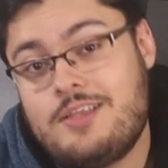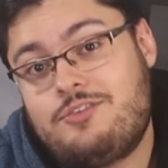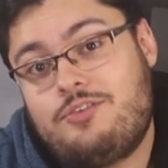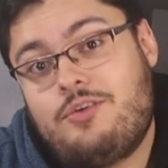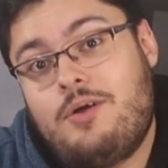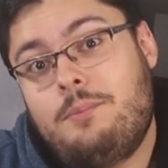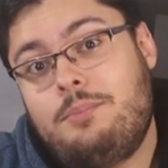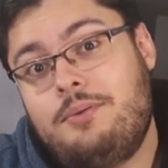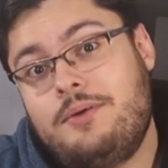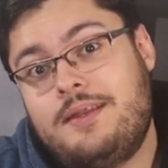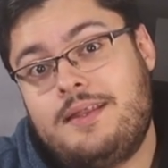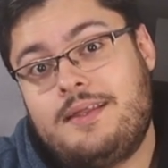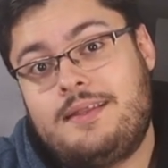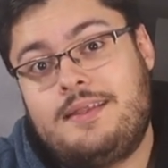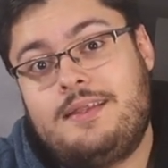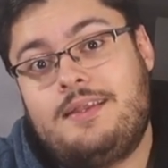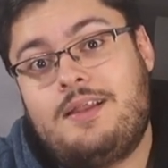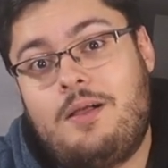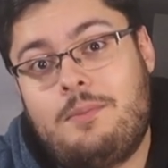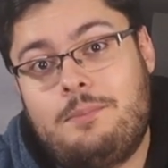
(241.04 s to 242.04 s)
So I'm
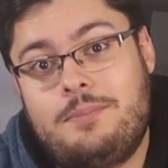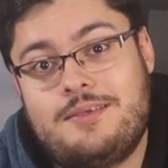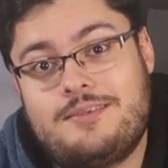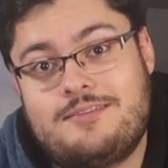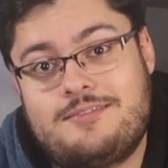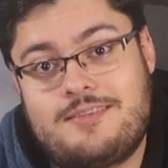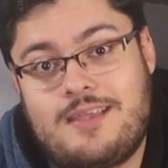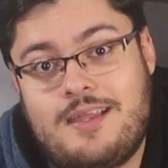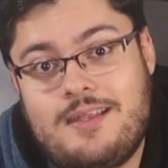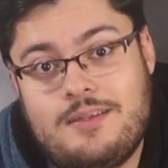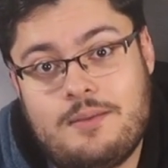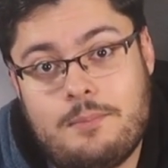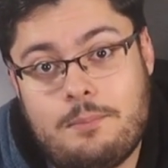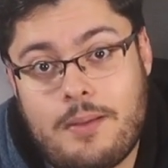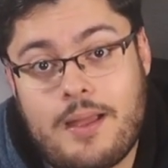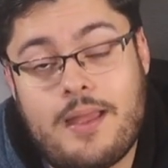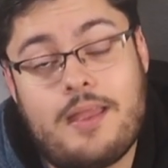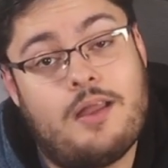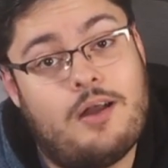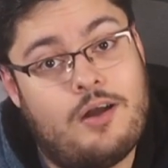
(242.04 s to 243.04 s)
predicting I'll be assigned to
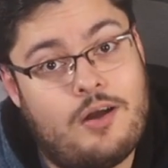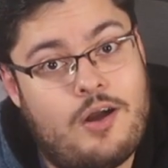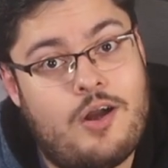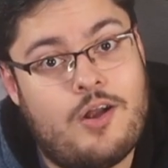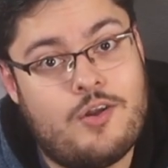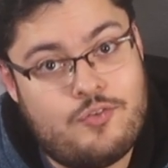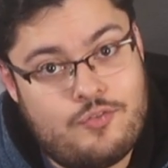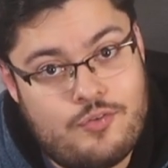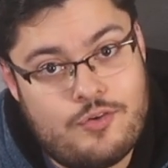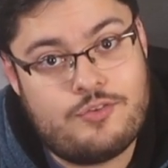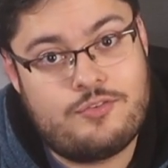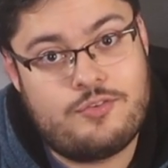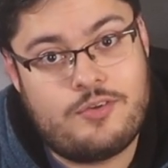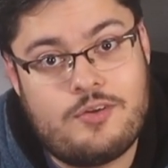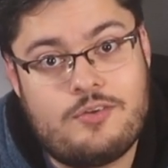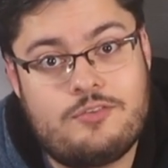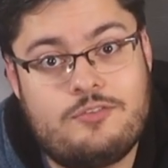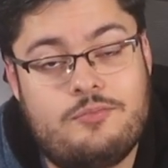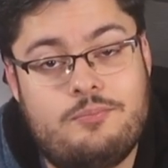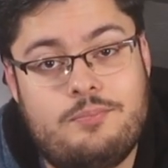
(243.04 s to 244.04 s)
buy 100
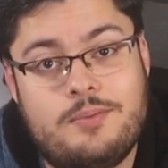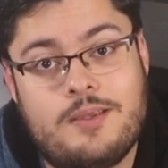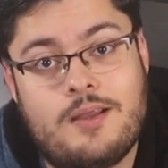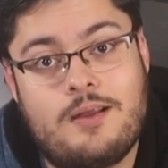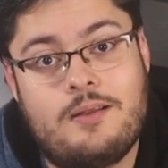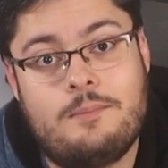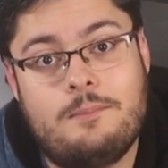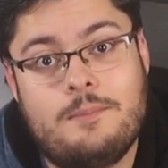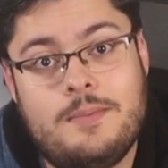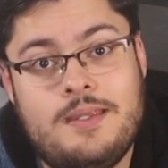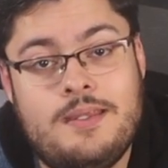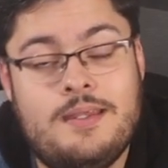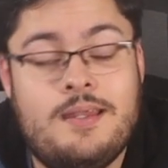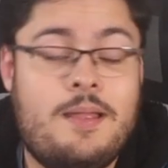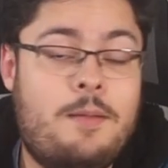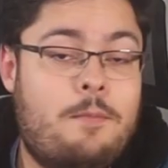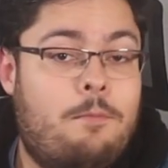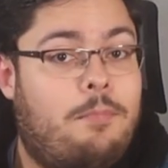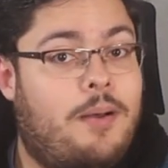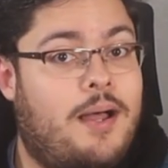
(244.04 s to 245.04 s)
shares of Beyond Meat
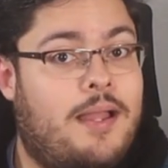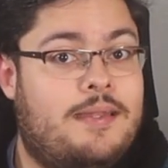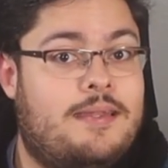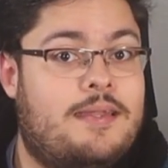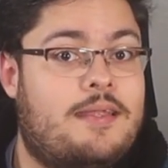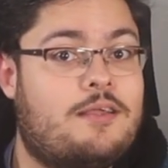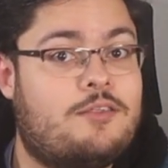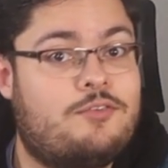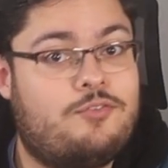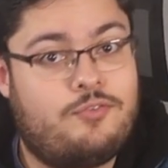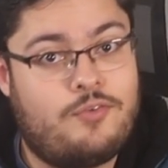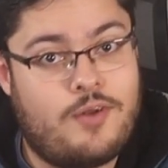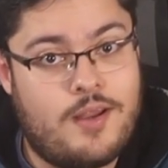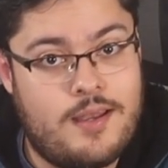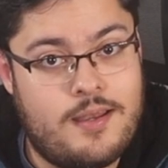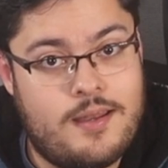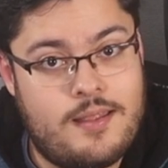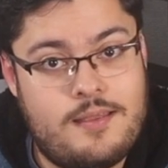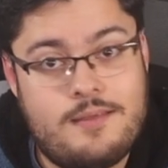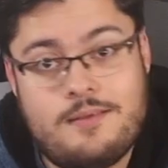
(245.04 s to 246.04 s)
by next
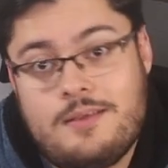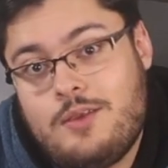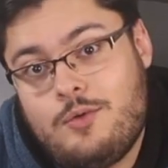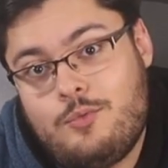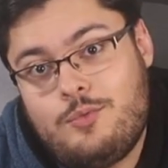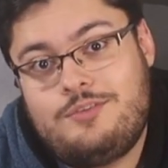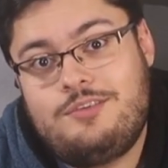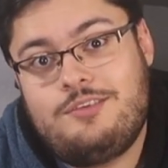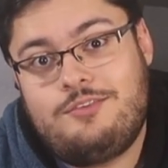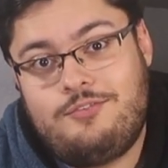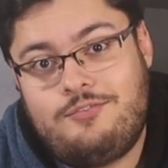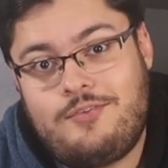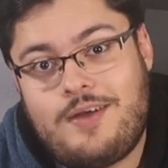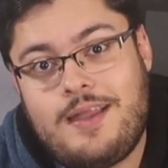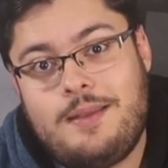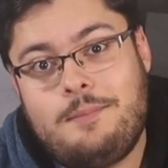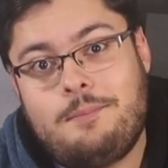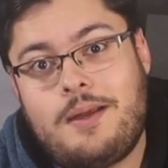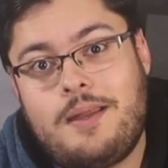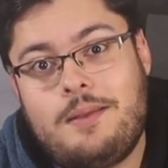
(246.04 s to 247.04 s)
Friday, which is
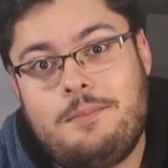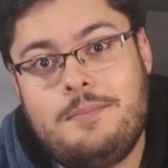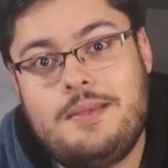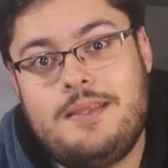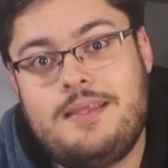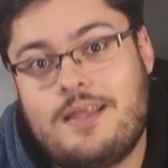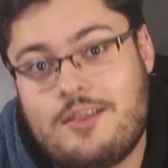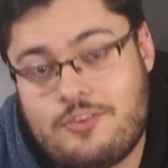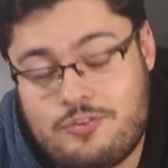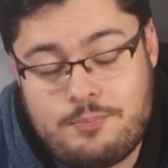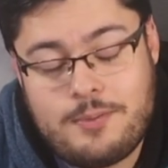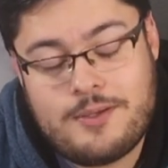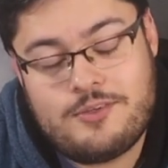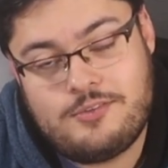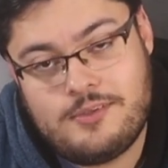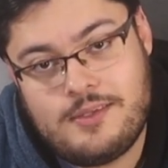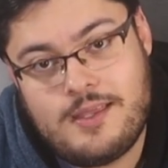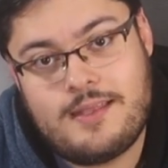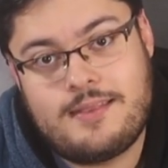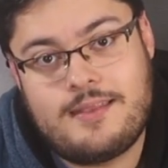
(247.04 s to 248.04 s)
fine by me,
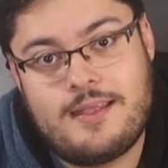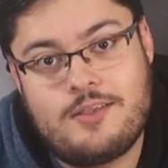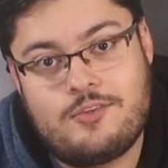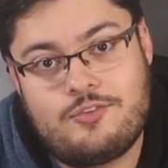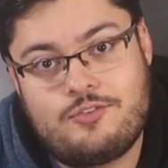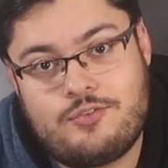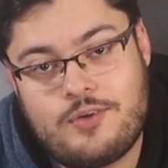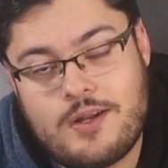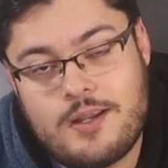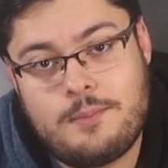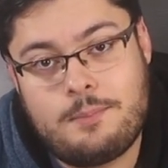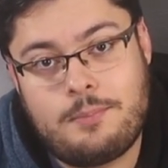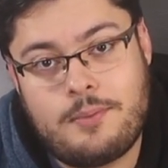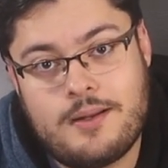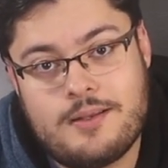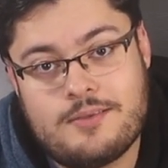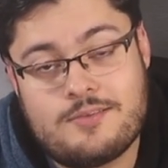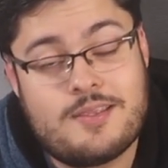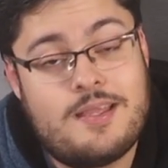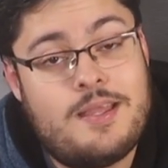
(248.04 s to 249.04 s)
especially at that strike
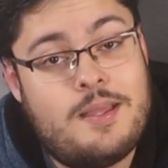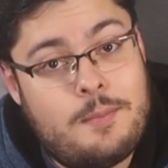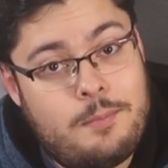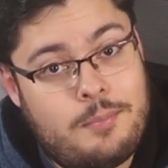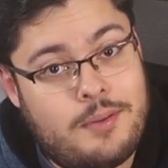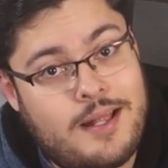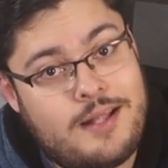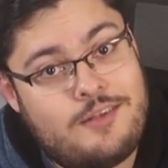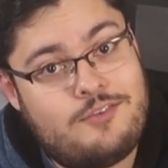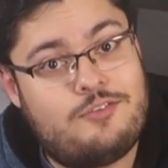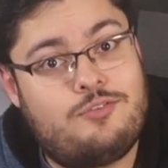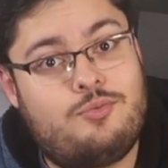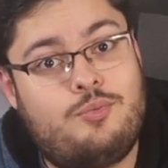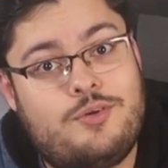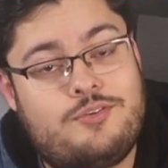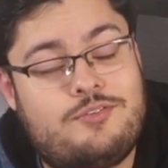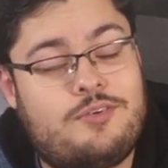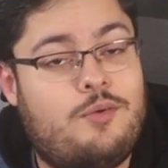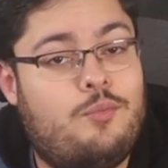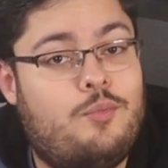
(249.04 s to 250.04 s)
price, but I just
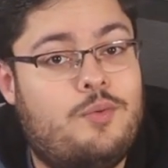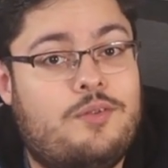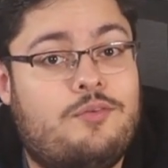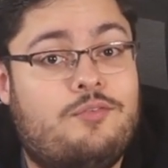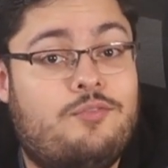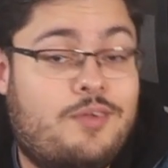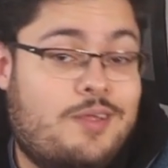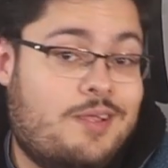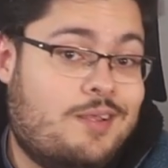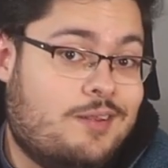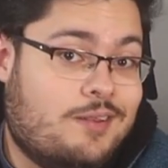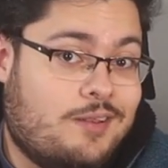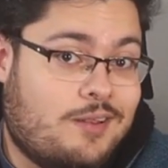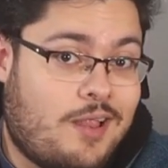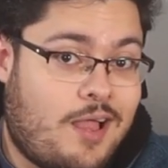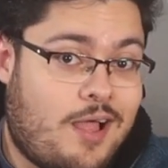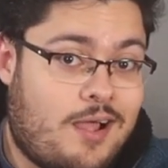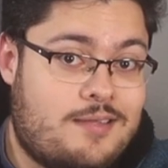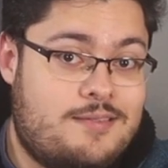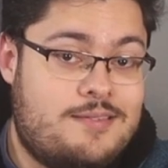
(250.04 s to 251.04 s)
wish I would have
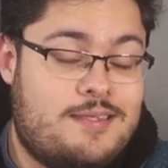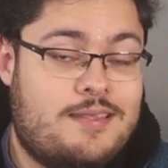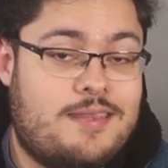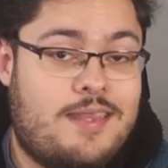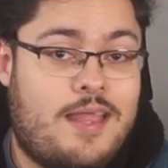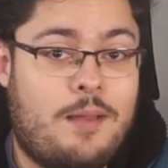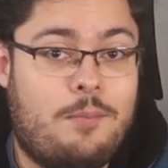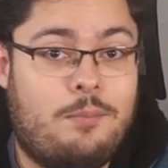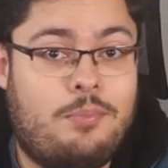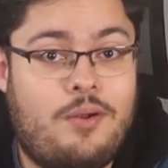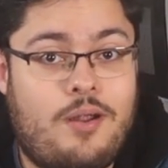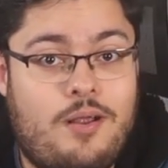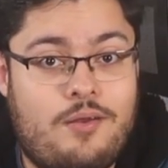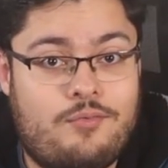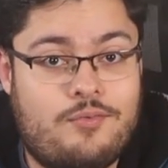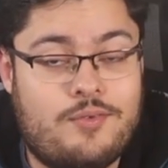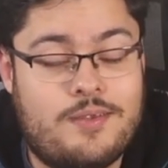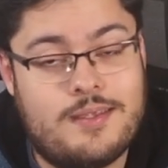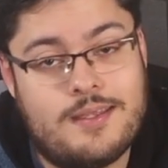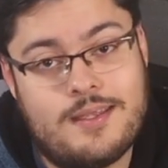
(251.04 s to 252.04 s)
locked in that
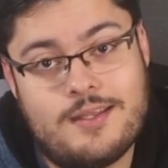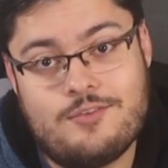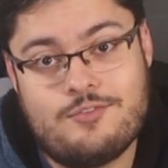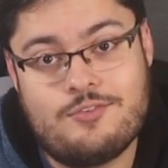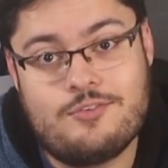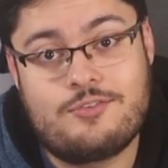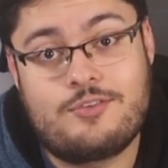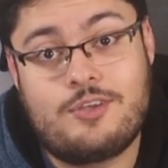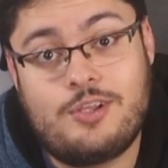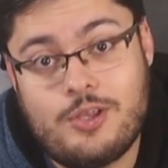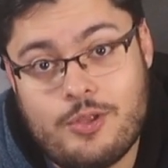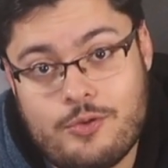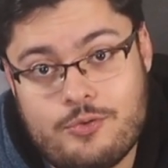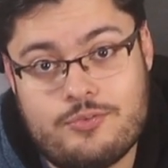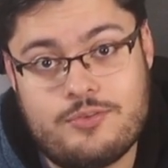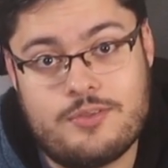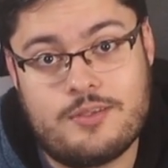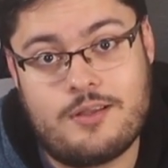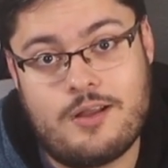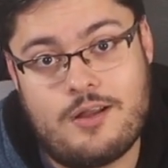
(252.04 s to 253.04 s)
profit and just
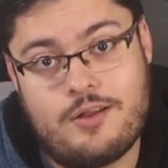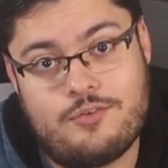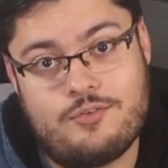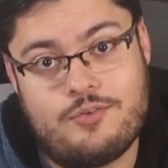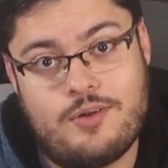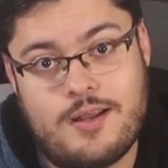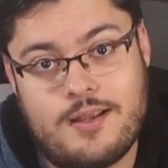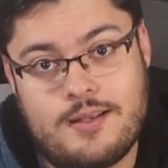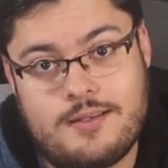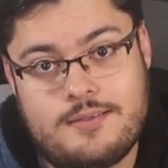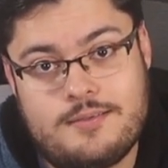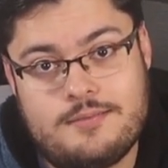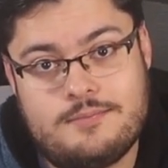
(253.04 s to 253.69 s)
closed the contract.